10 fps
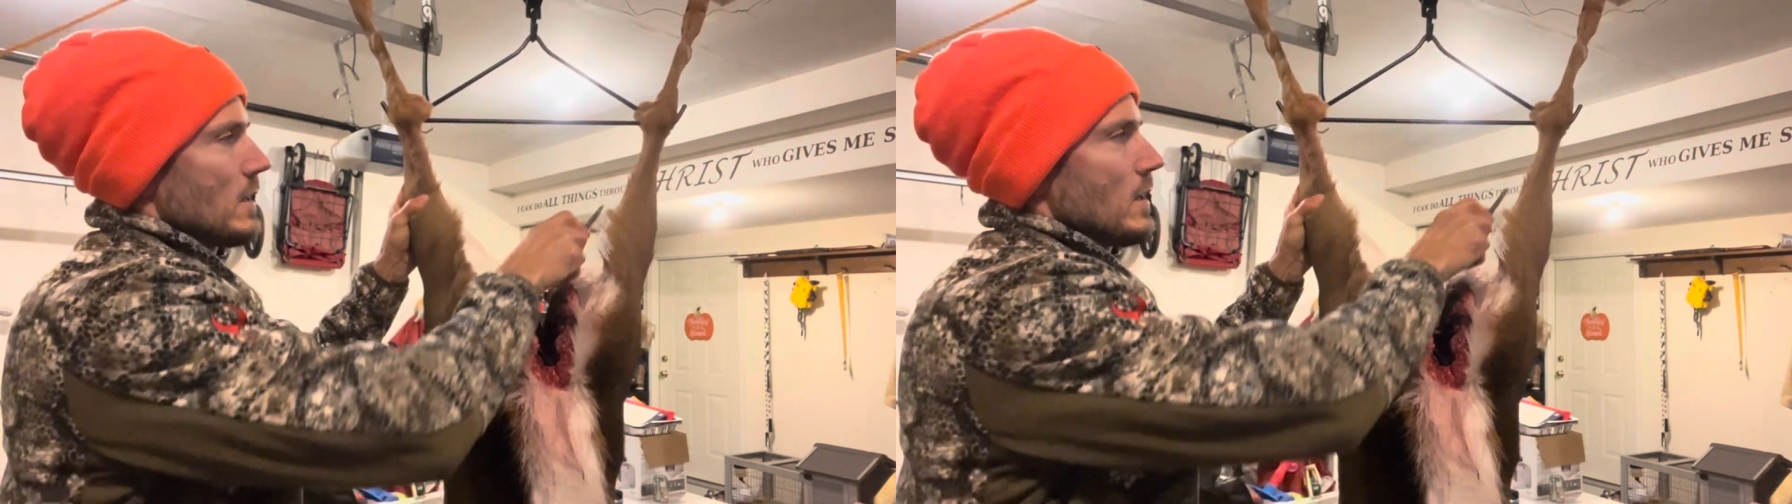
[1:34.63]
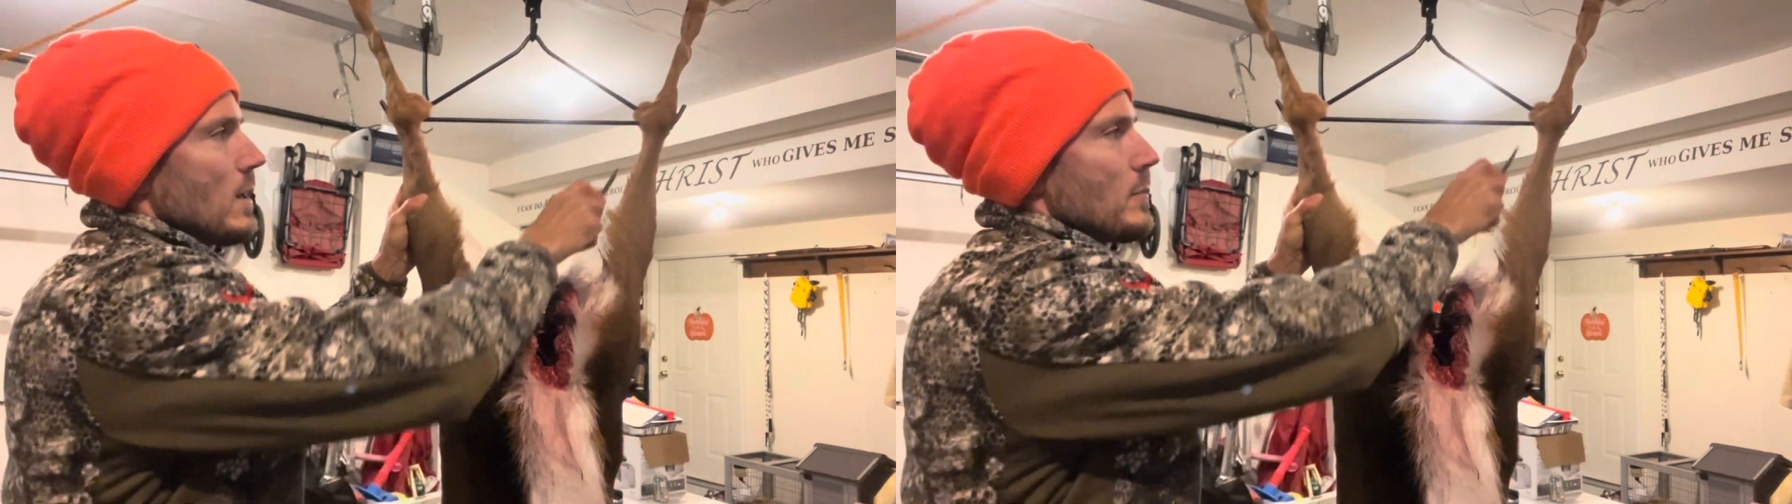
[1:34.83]

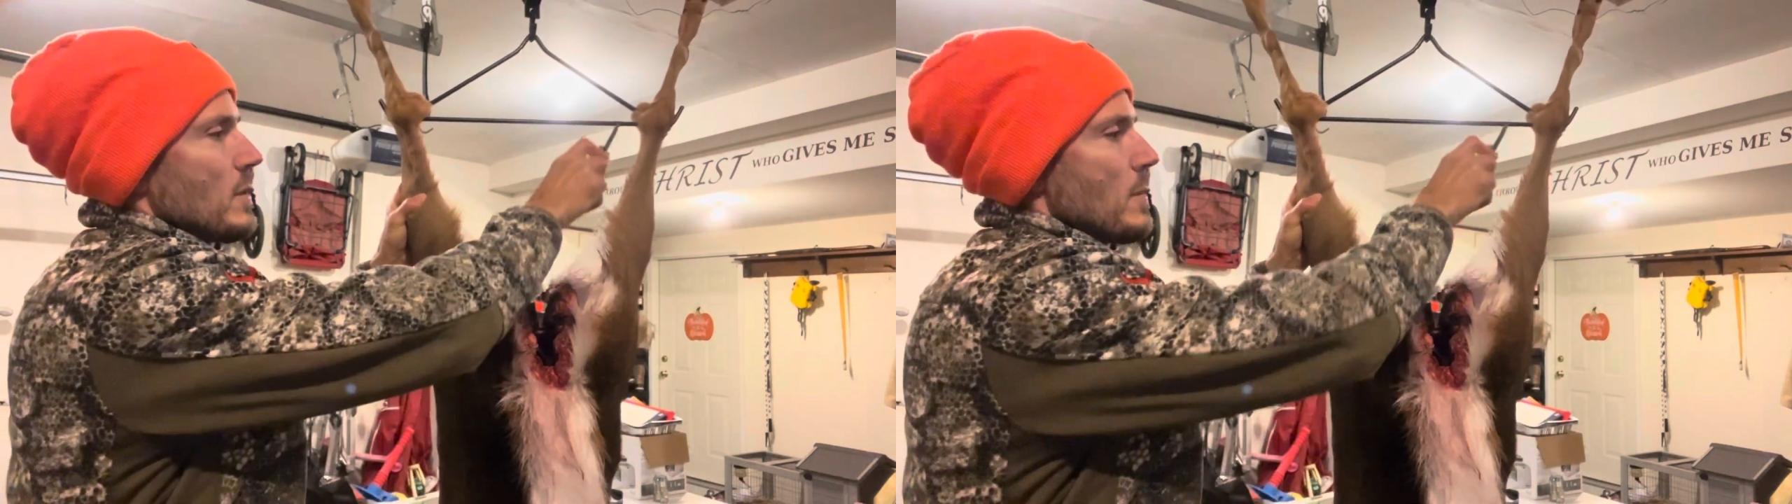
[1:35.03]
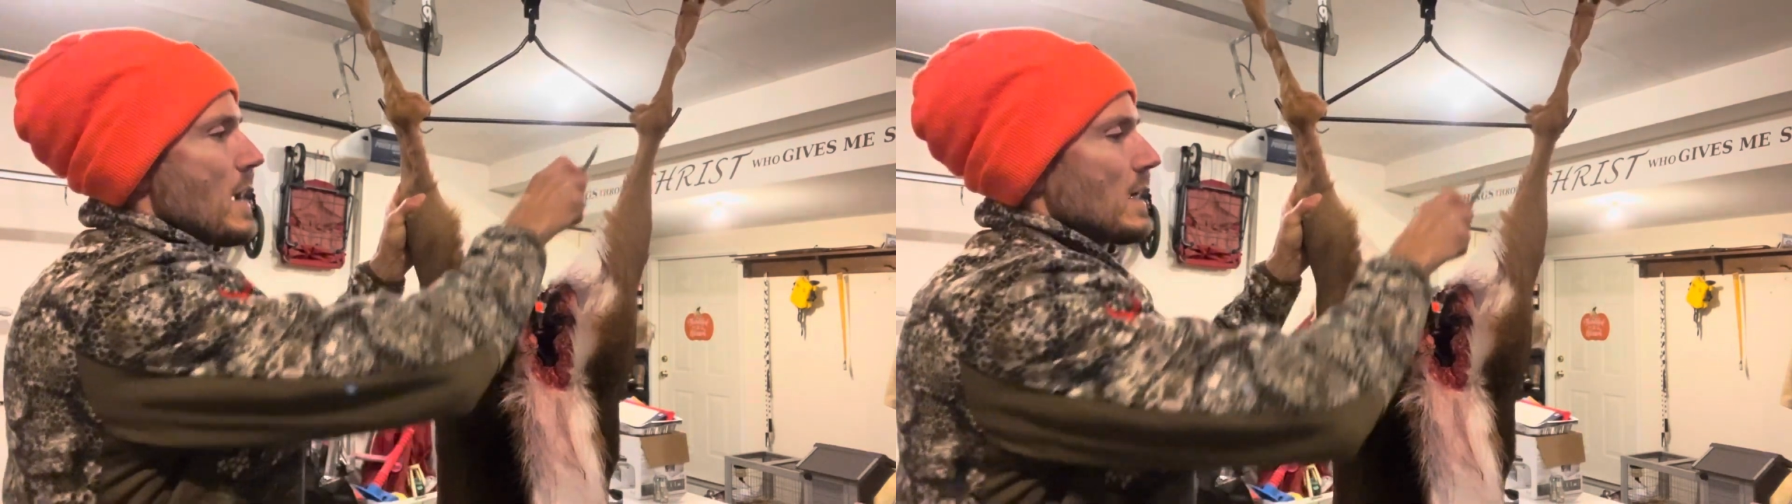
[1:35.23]
up the
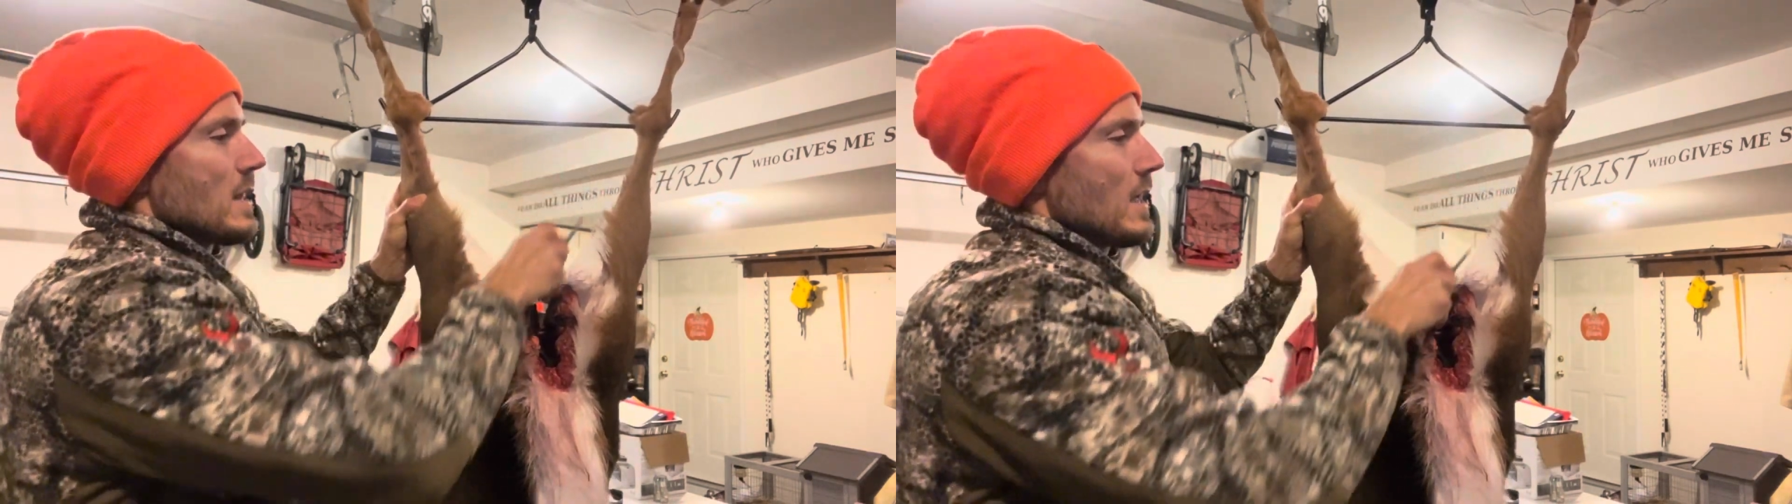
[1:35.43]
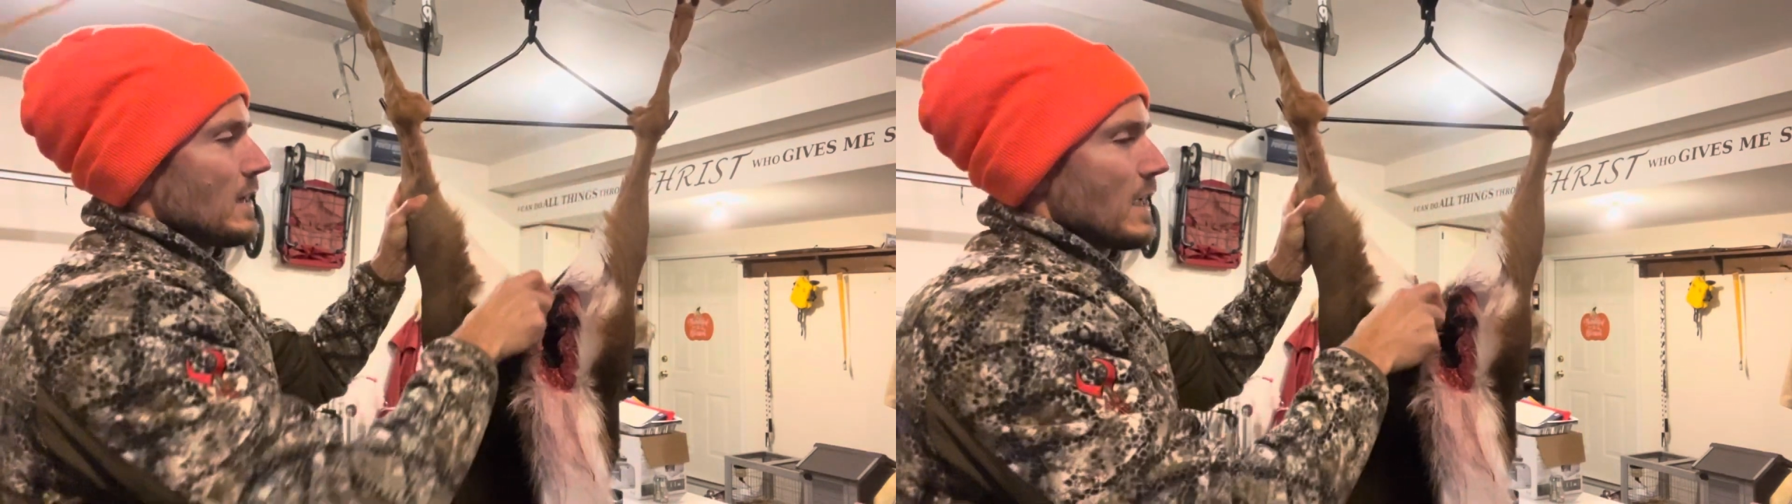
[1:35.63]
back of
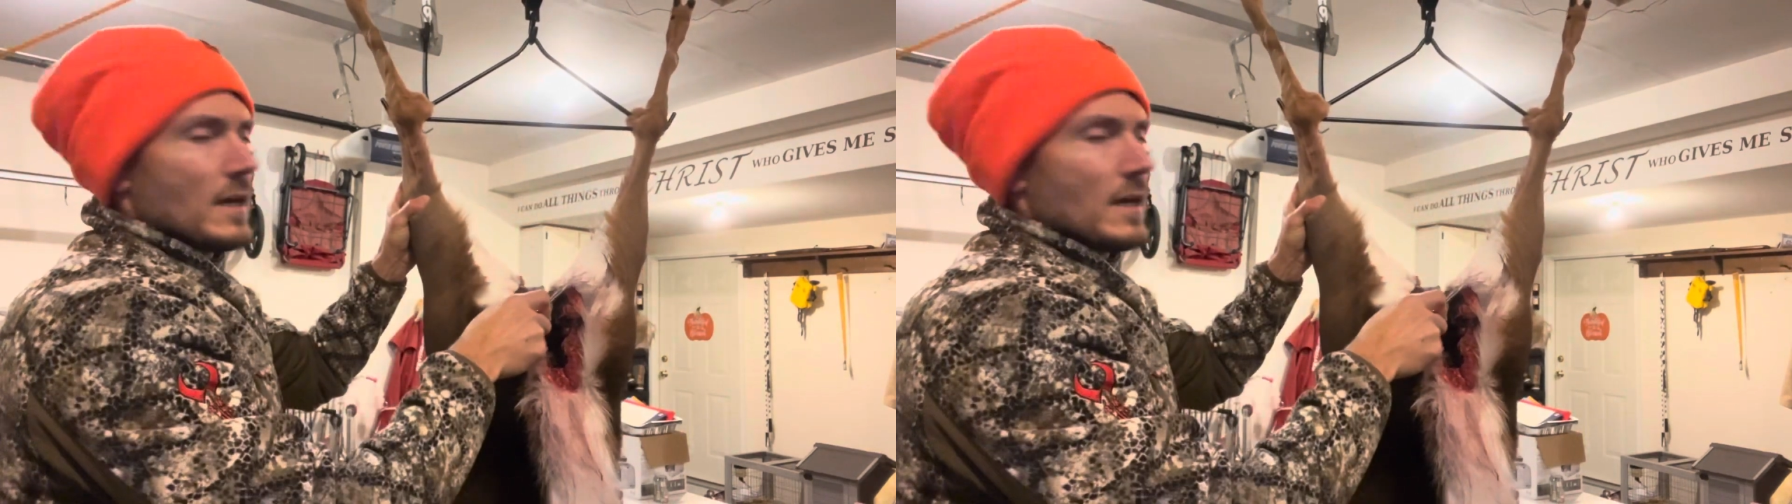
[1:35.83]
that leg,